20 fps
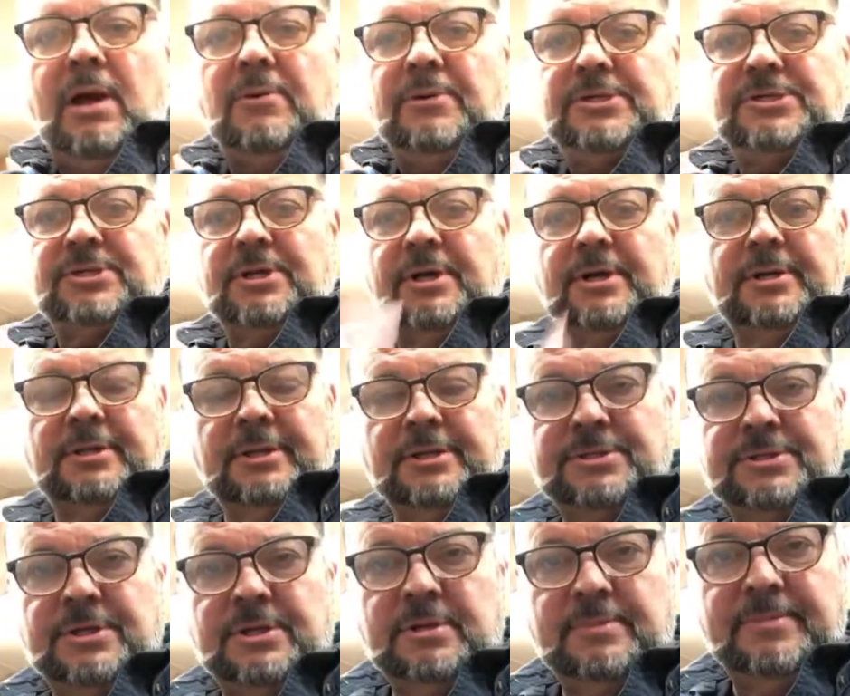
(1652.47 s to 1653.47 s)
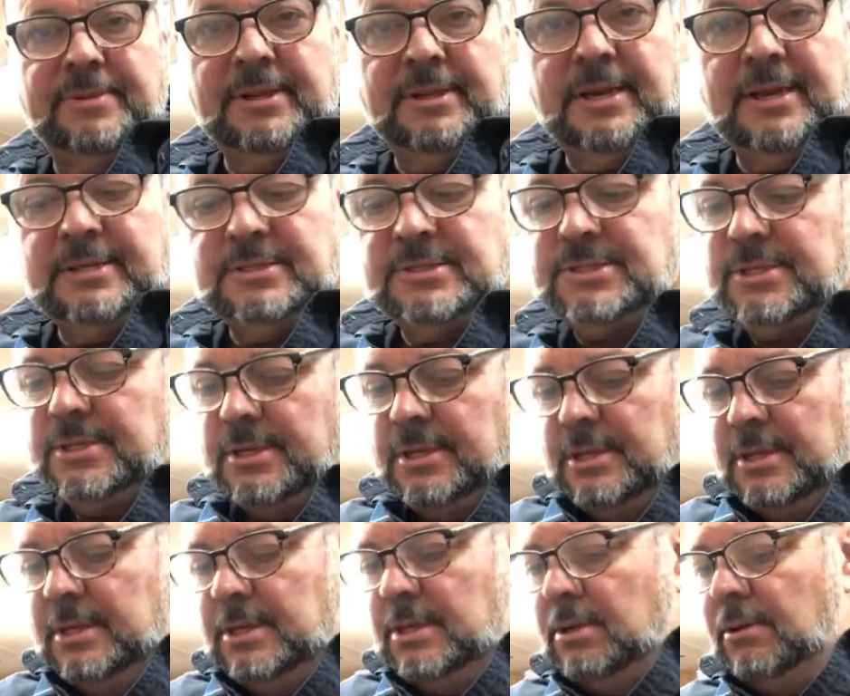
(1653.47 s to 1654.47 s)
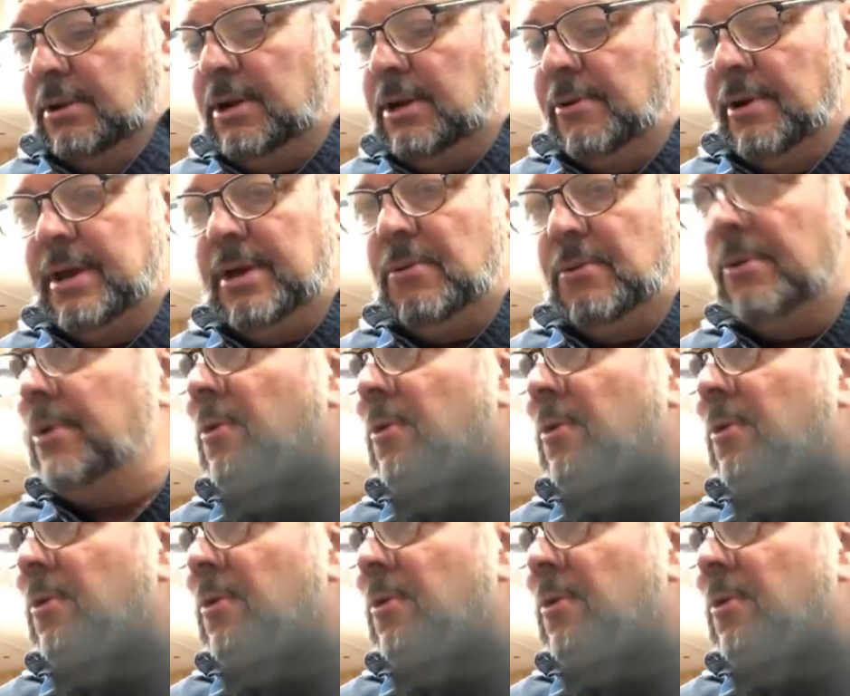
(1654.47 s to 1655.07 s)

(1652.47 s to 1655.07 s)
we started listening to Bill Gates. Anyway, when